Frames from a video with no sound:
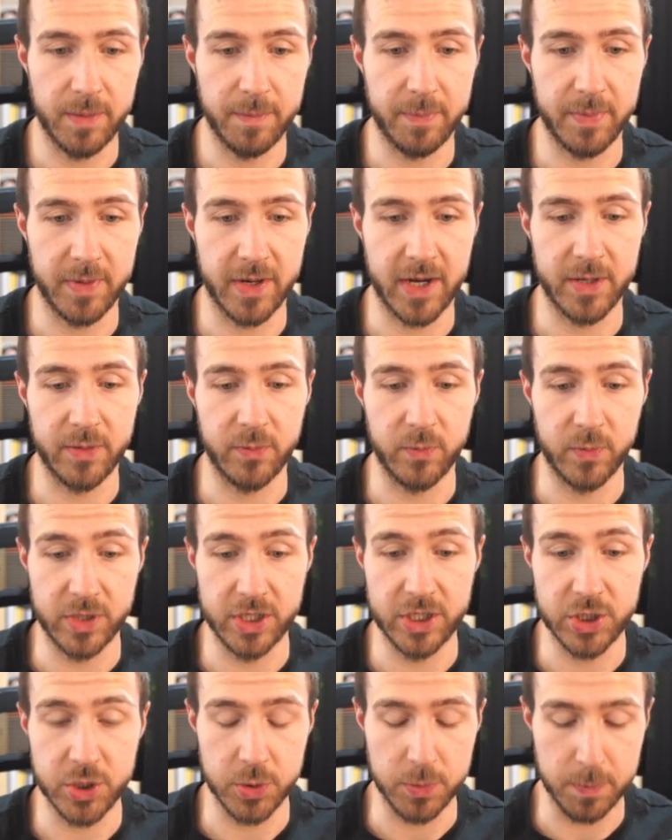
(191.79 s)
but we
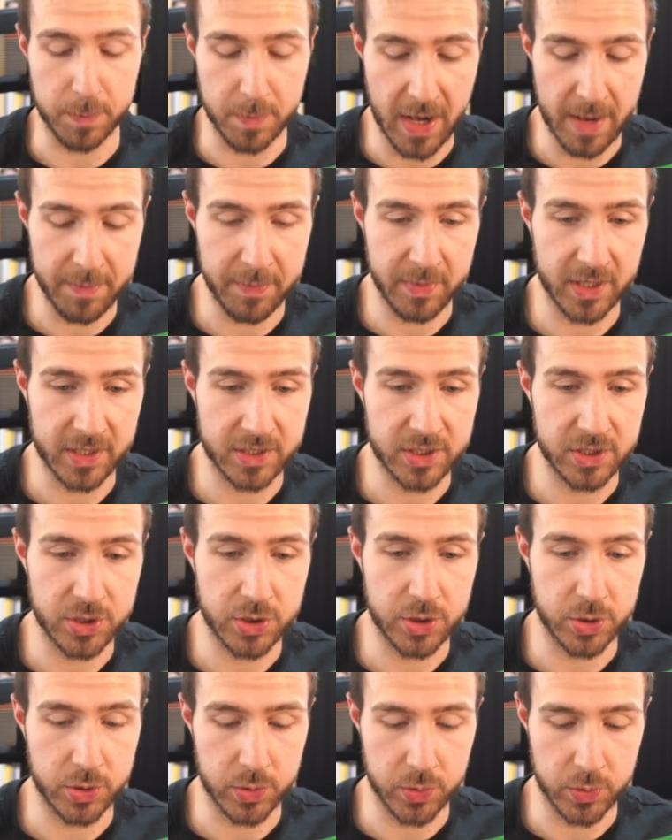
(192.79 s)
need to map it
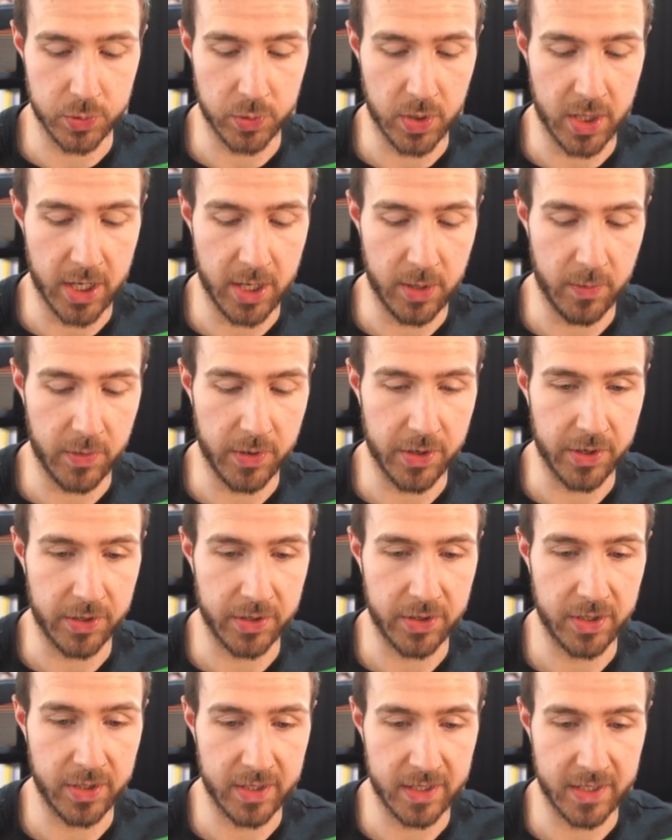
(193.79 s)
to our
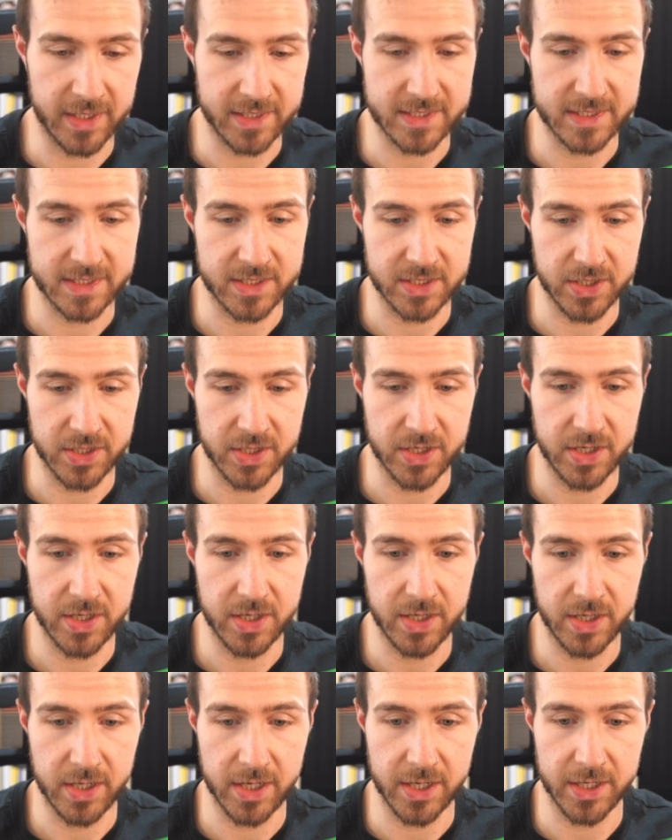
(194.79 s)
cluster
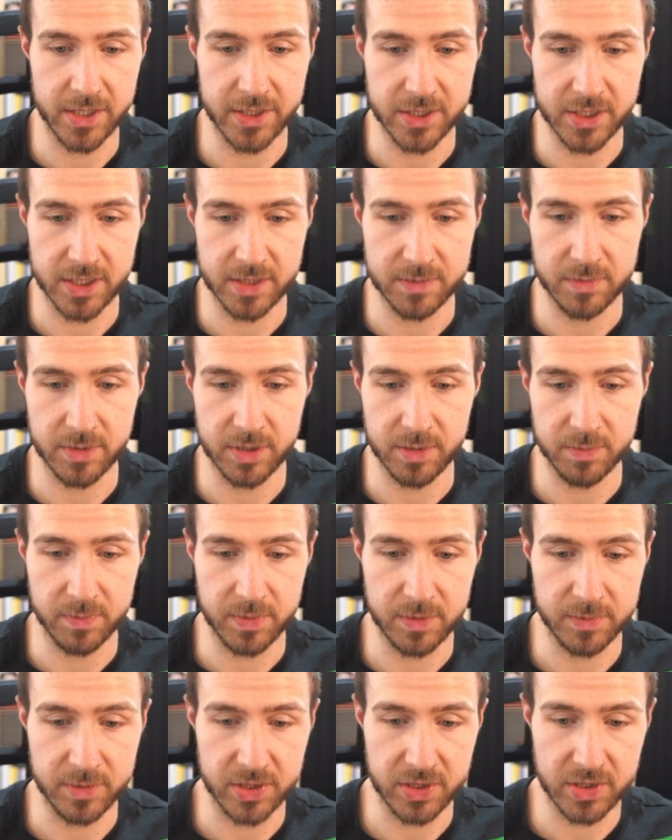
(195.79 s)
item
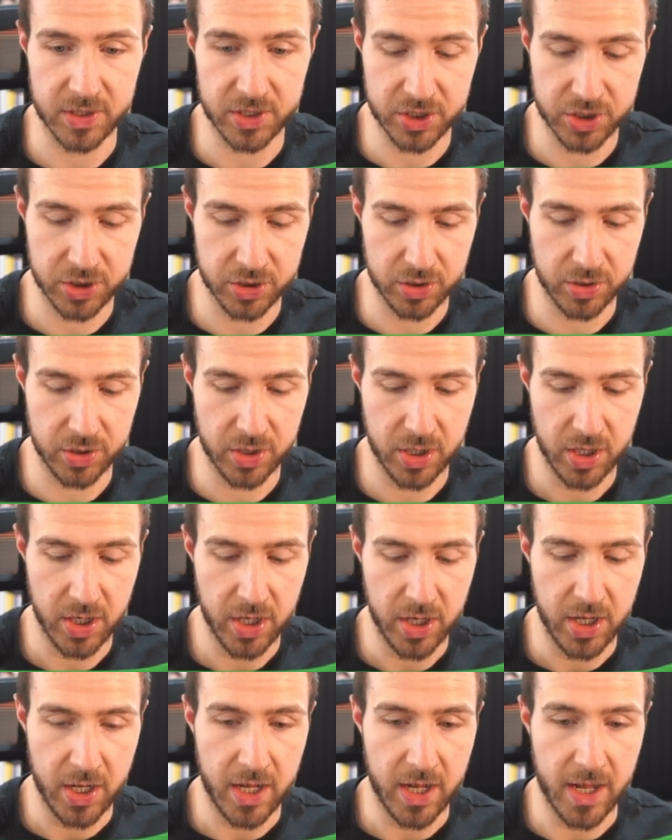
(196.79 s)
implementation,
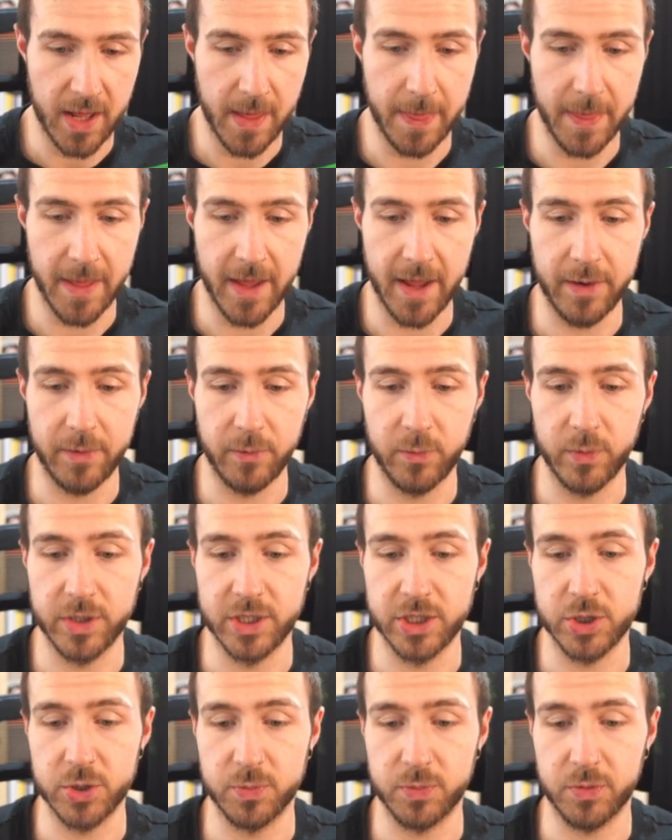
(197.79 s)
and then we
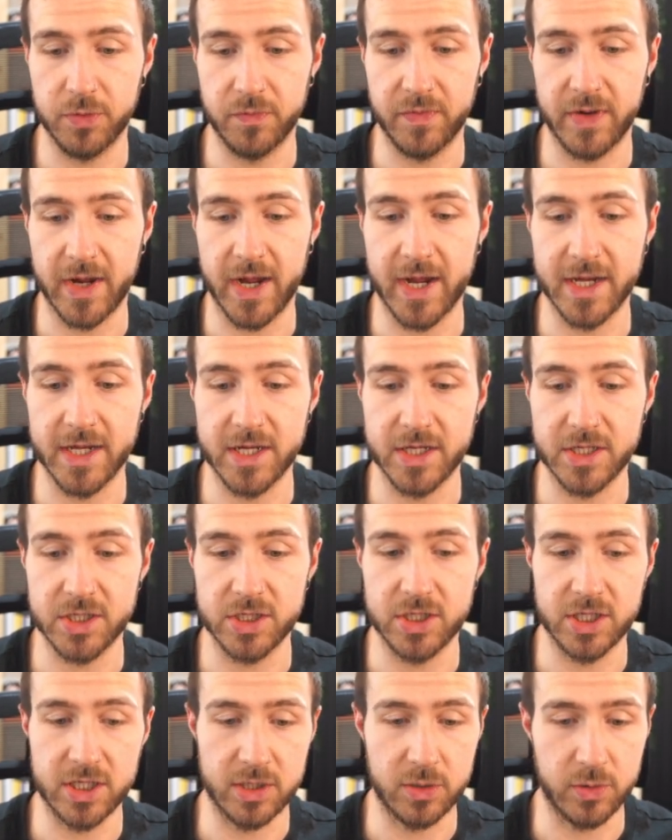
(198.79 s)
need to provide
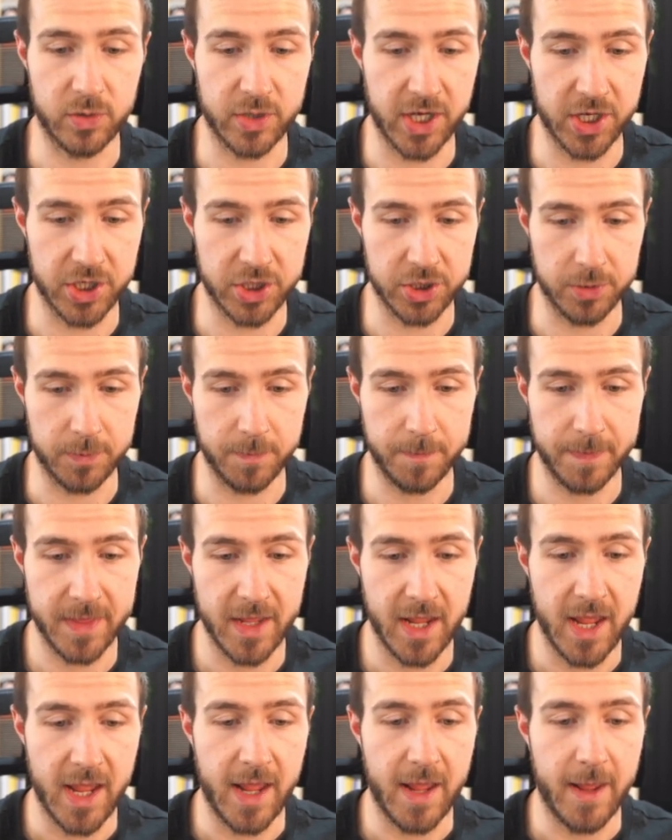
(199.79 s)
the location.
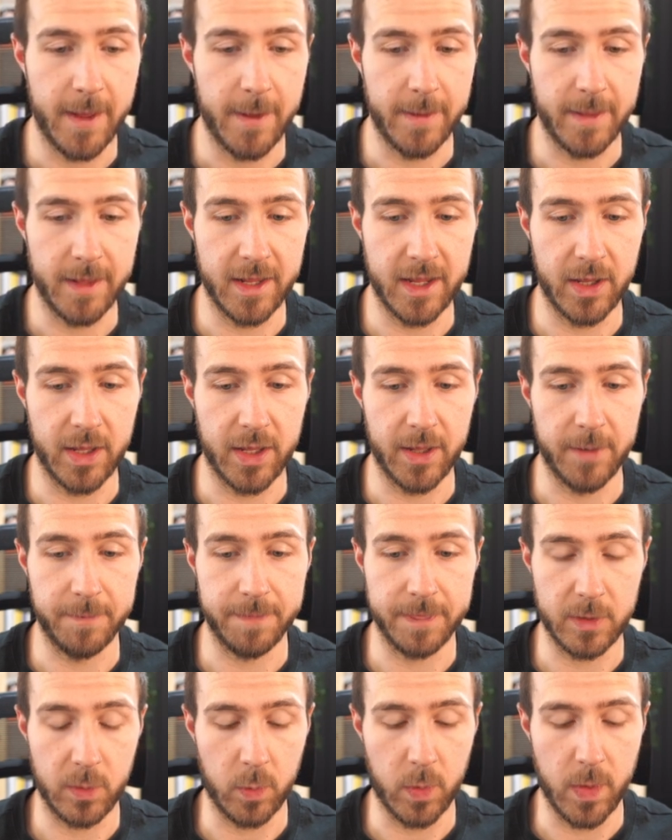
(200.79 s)
And
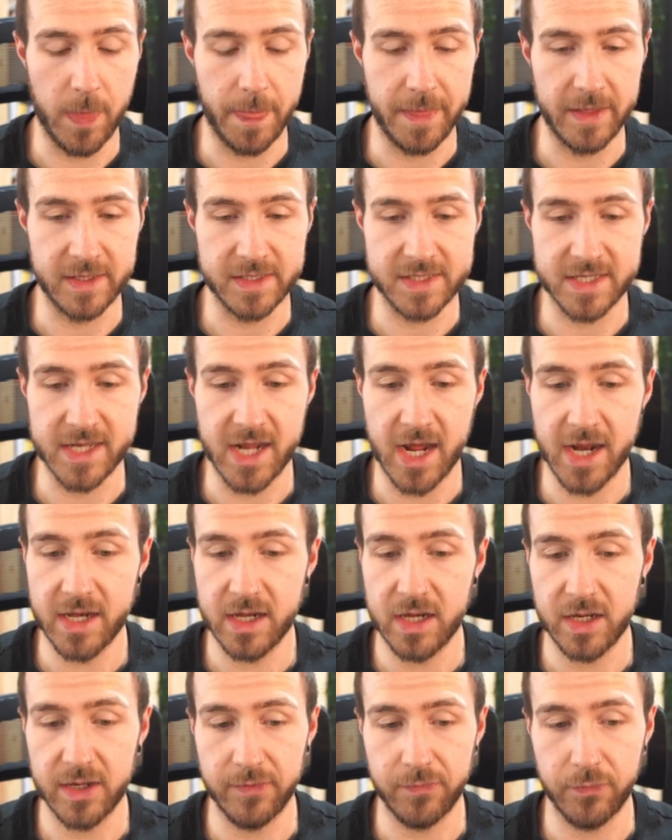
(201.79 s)
with this
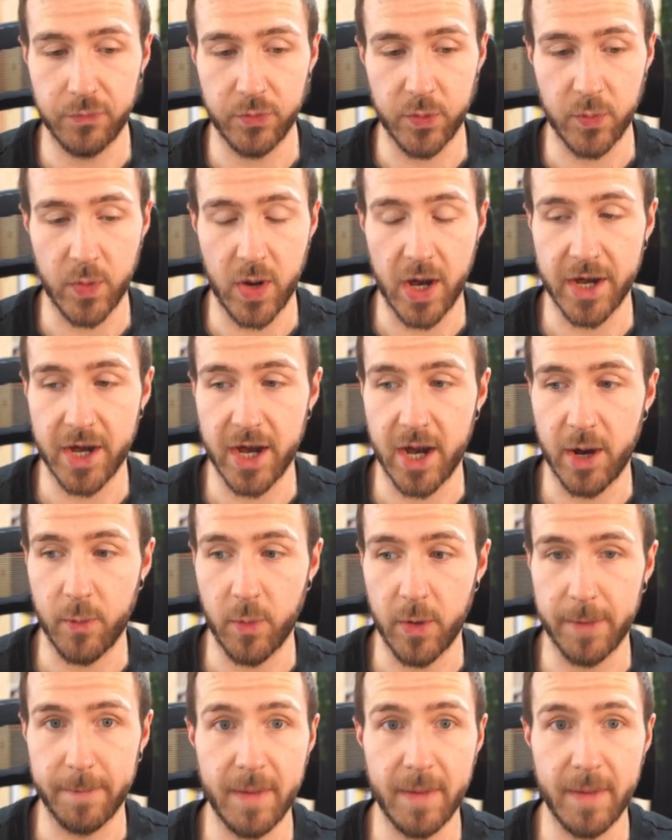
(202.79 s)
done, if we run our